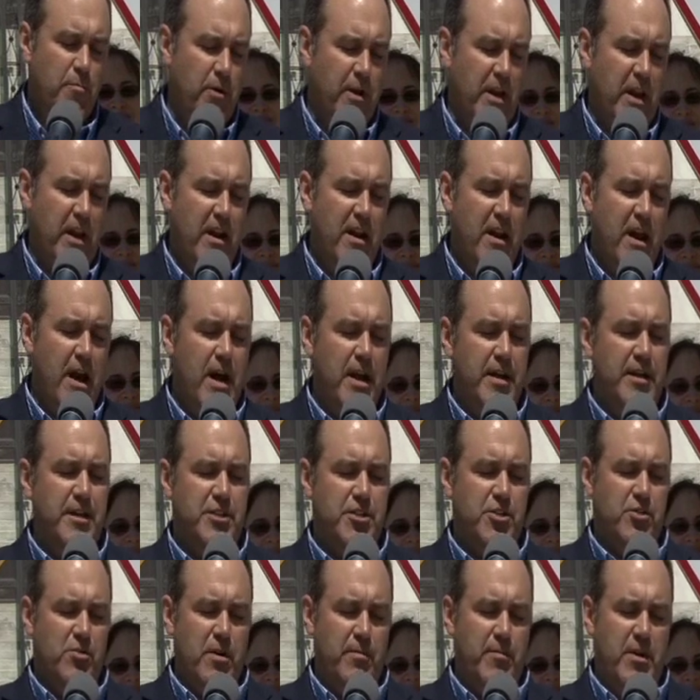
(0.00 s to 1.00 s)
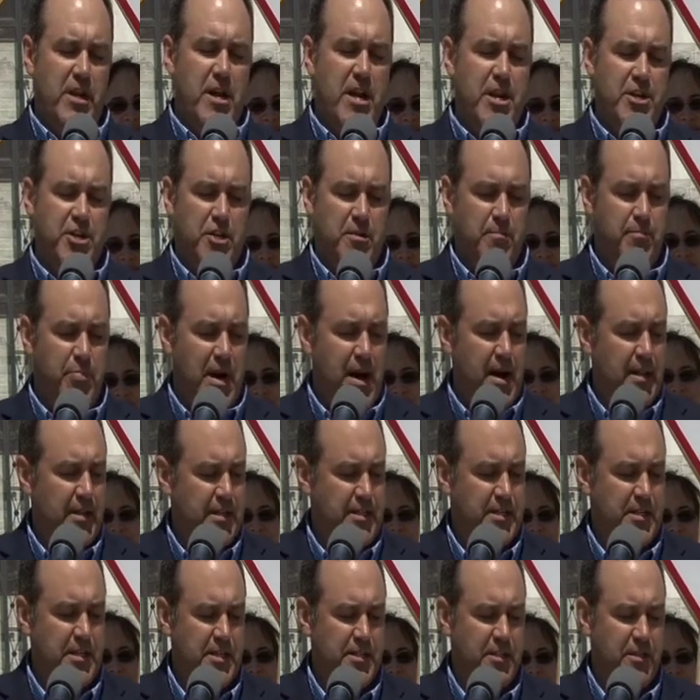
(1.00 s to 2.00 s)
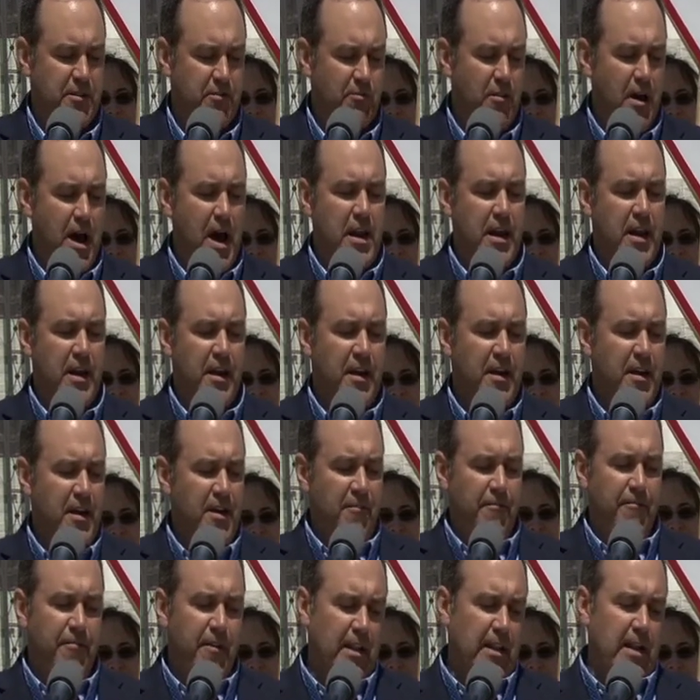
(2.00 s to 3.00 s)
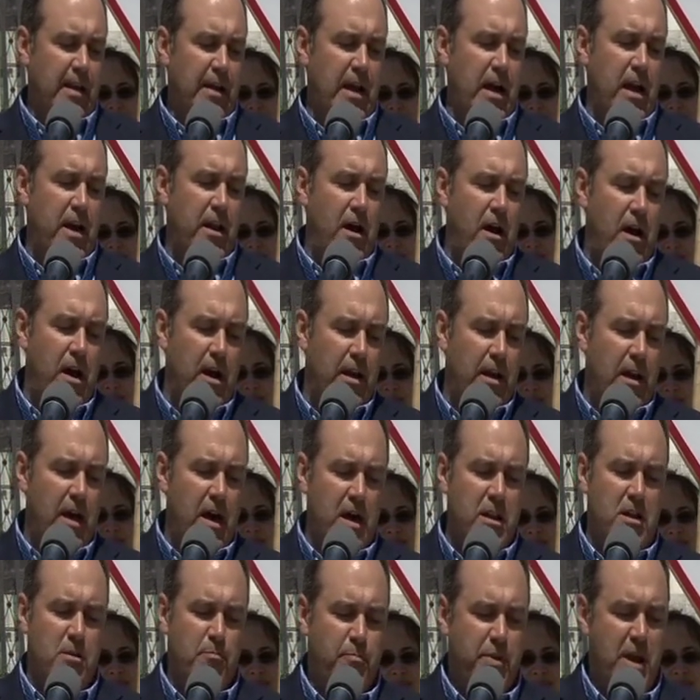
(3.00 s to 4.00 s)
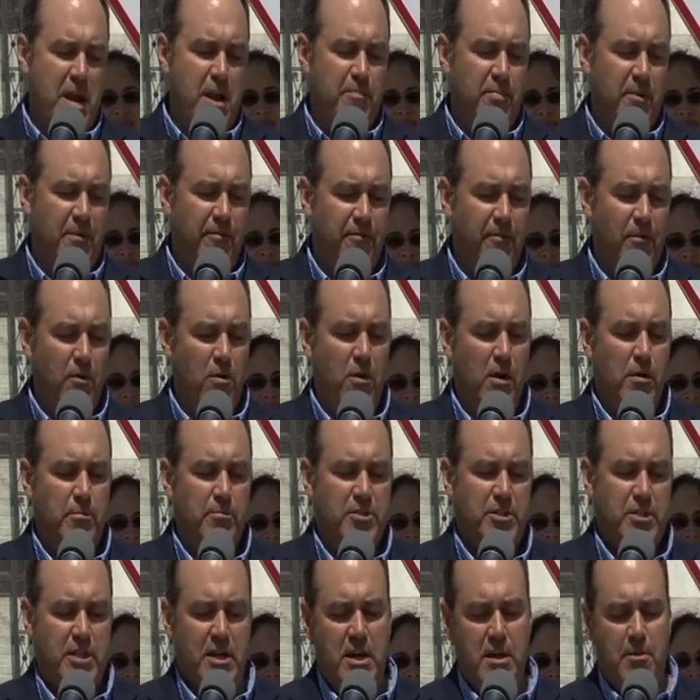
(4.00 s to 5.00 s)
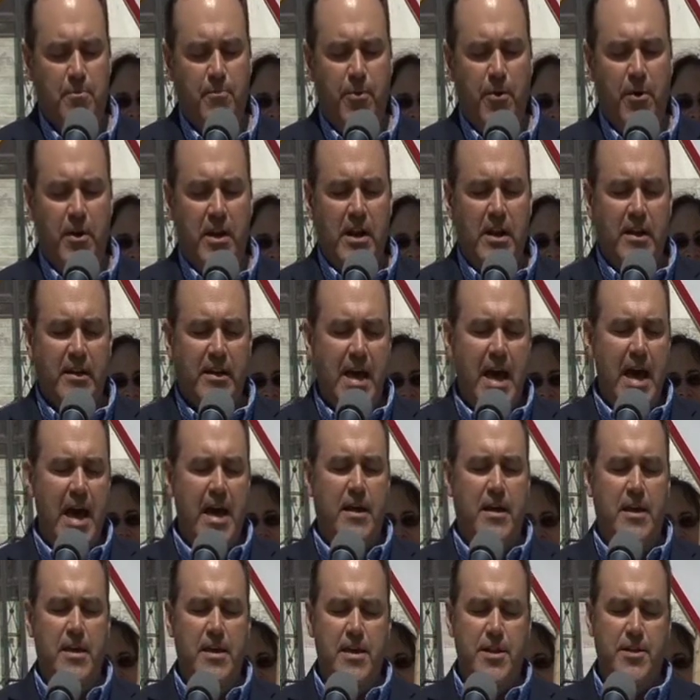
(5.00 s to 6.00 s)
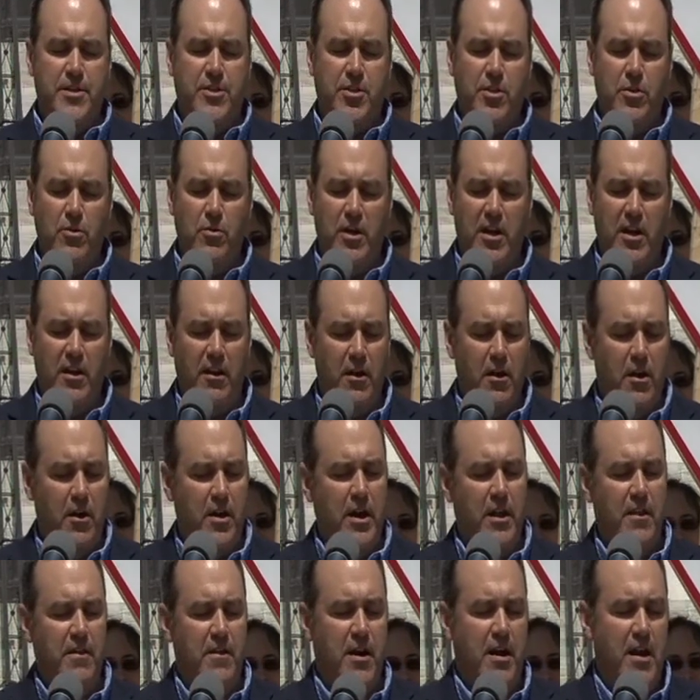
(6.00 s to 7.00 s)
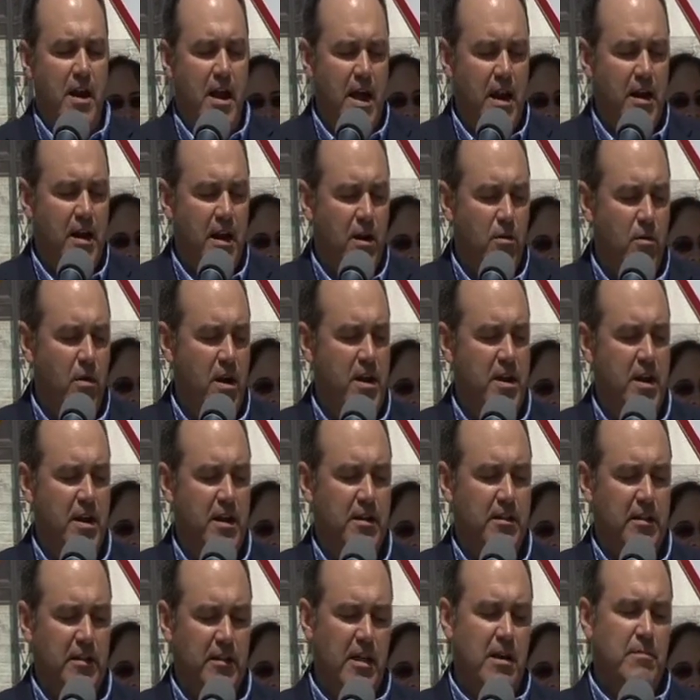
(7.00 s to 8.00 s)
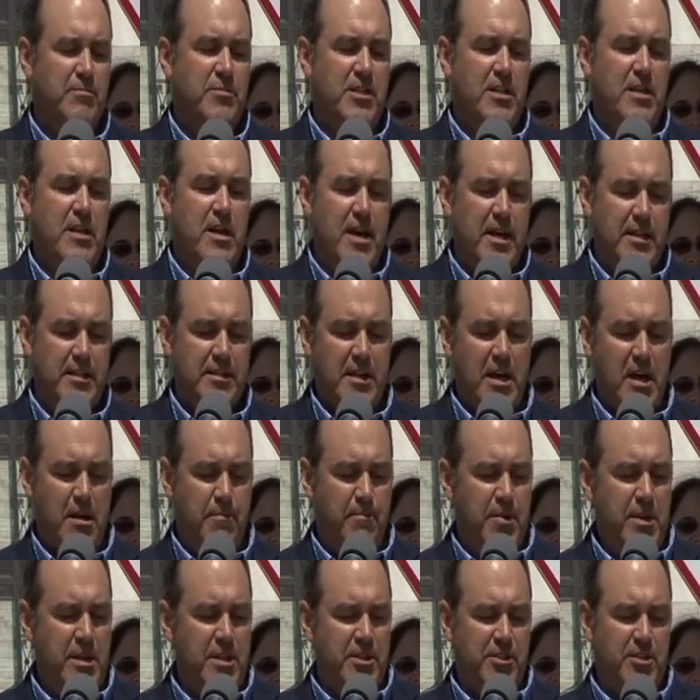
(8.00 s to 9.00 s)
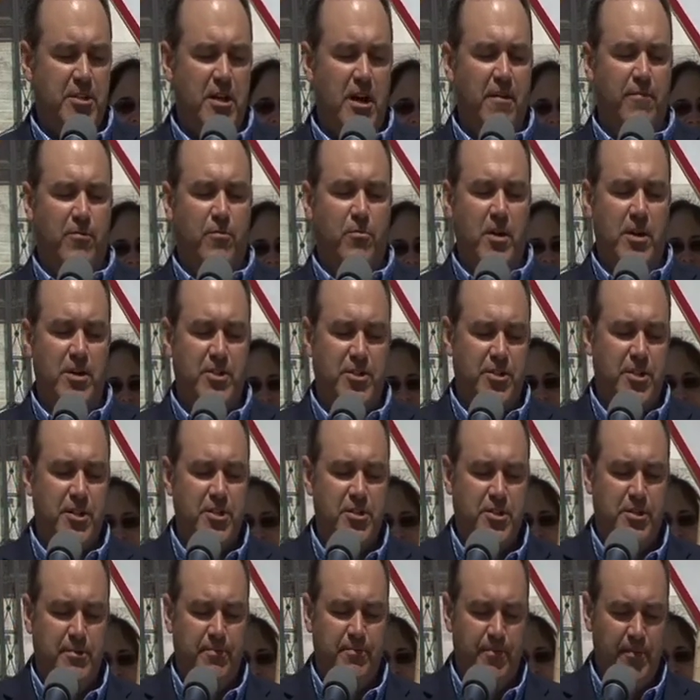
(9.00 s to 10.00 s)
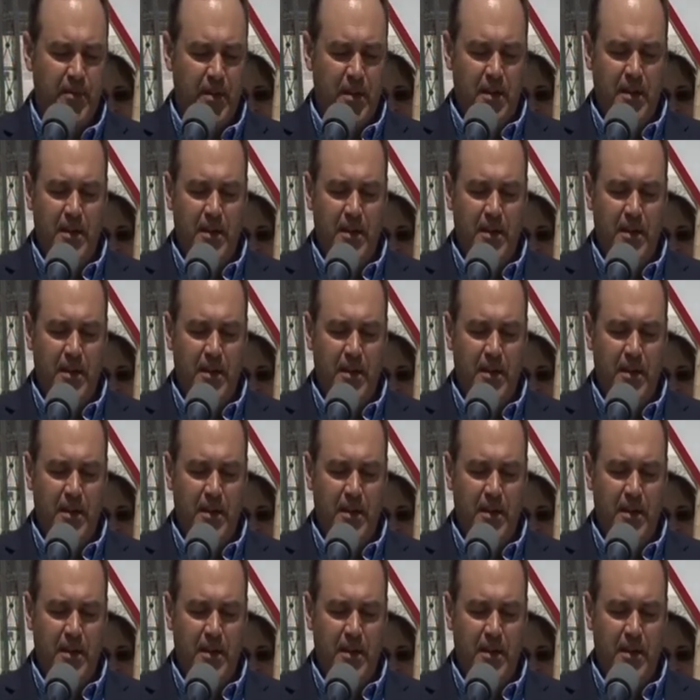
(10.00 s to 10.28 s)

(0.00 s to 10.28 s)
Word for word: putting non-discrimination policies in writing, filling out online and paper forms, inputting data into and learning their antiquated, clumsy SIP software system.